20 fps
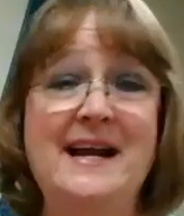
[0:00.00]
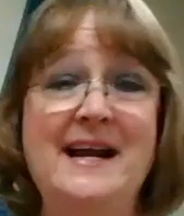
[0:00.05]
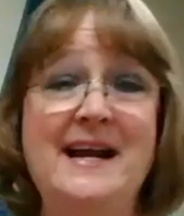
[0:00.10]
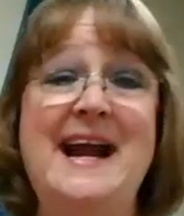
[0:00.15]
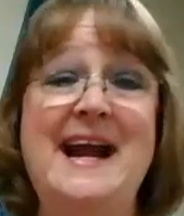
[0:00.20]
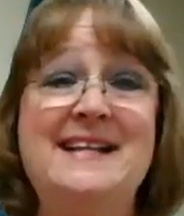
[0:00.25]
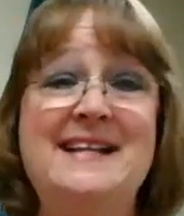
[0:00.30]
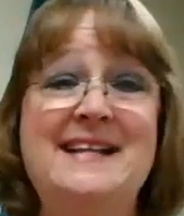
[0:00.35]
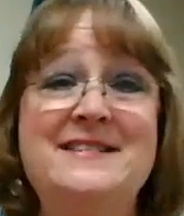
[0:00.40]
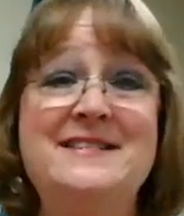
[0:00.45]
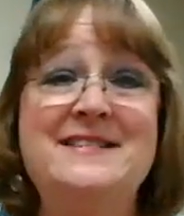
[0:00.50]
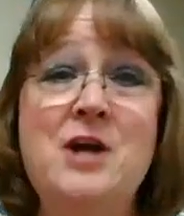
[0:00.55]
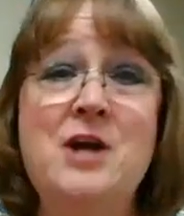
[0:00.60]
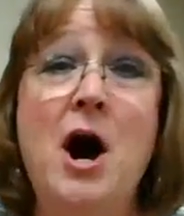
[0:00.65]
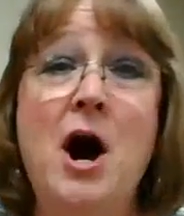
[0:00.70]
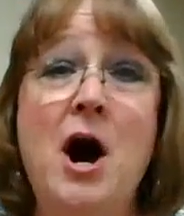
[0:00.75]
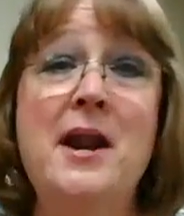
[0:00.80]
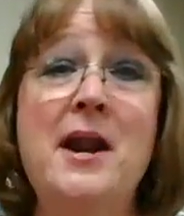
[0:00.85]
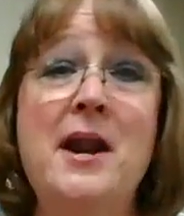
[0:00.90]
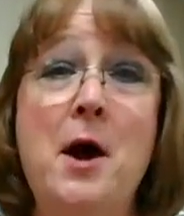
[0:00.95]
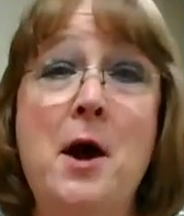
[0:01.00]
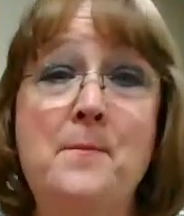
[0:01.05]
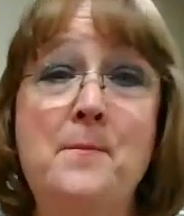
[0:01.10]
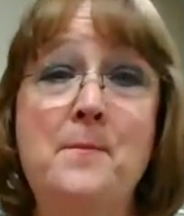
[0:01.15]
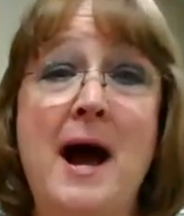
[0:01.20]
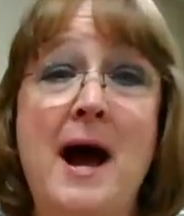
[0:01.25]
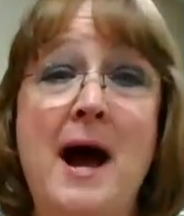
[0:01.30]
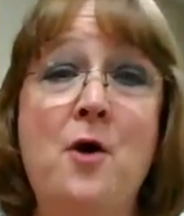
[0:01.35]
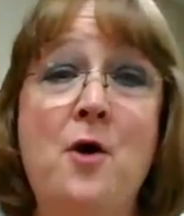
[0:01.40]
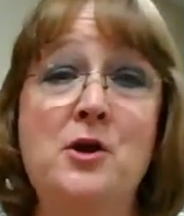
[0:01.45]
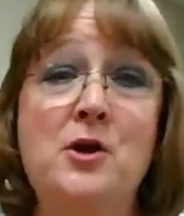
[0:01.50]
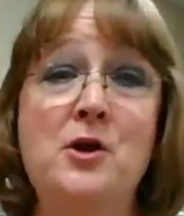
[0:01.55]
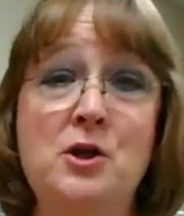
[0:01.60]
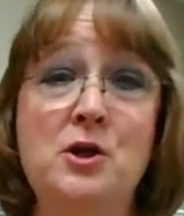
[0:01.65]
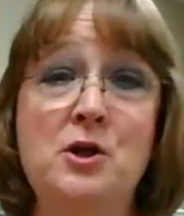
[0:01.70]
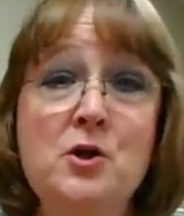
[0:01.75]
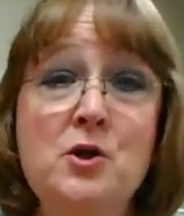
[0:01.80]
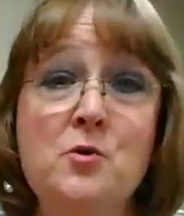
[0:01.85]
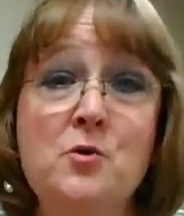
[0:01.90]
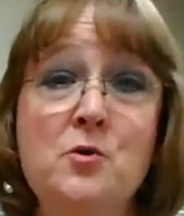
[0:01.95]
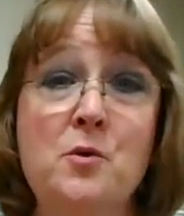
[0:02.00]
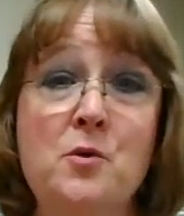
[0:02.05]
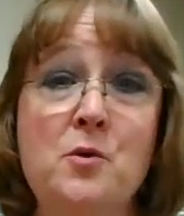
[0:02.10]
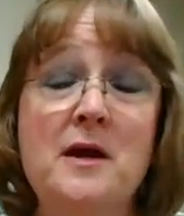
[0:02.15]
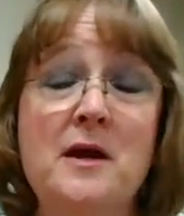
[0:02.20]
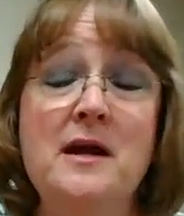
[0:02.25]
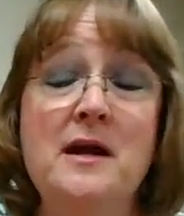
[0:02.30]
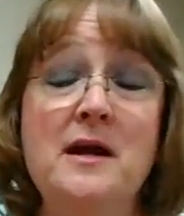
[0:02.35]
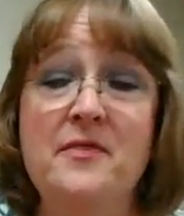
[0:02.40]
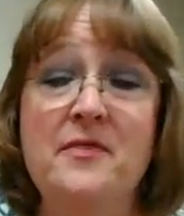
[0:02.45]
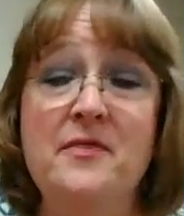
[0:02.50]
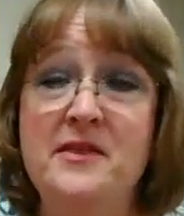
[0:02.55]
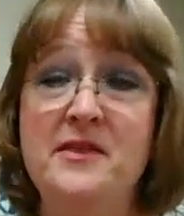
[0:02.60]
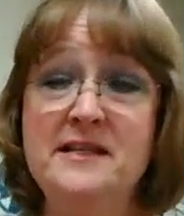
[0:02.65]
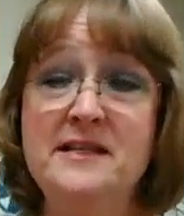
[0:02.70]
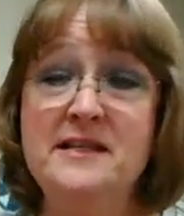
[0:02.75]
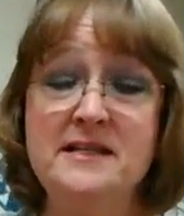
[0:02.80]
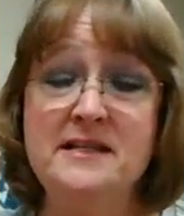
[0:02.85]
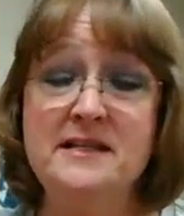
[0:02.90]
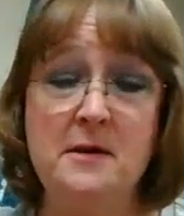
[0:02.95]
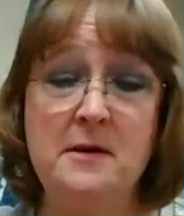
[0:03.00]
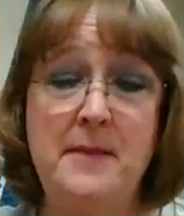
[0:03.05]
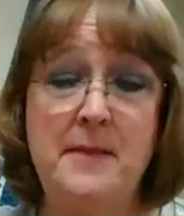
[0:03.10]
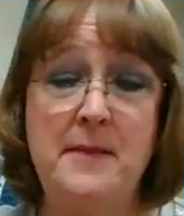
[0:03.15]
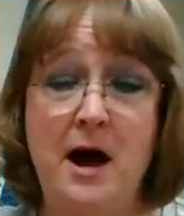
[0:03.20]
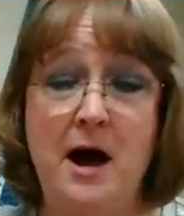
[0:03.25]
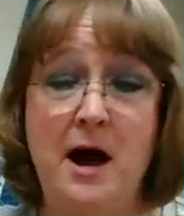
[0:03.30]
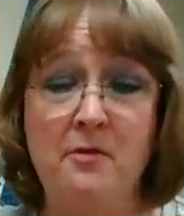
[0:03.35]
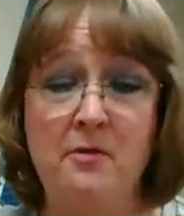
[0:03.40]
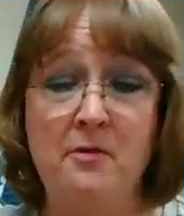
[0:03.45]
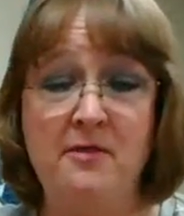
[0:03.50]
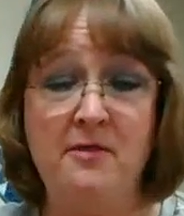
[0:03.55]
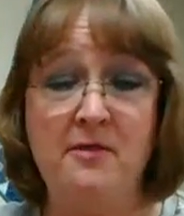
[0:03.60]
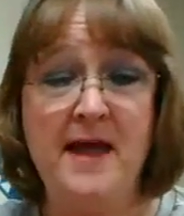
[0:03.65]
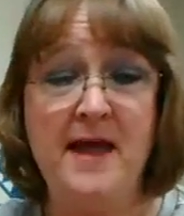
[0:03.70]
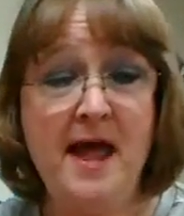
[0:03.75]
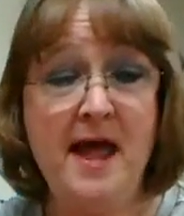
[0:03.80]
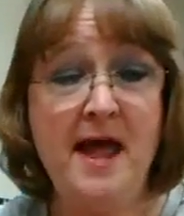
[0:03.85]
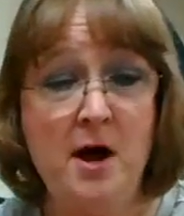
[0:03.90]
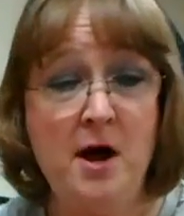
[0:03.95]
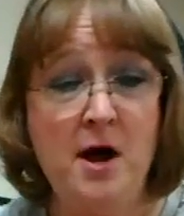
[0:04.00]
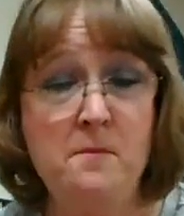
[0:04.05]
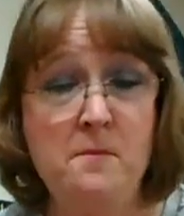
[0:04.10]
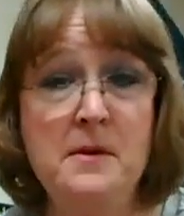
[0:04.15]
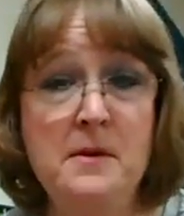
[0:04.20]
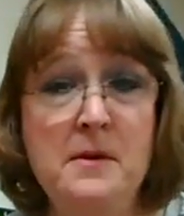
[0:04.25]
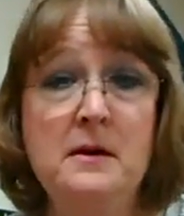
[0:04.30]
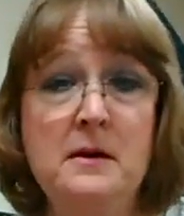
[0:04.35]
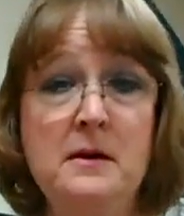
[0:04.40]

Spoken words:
It's not about you. This is about them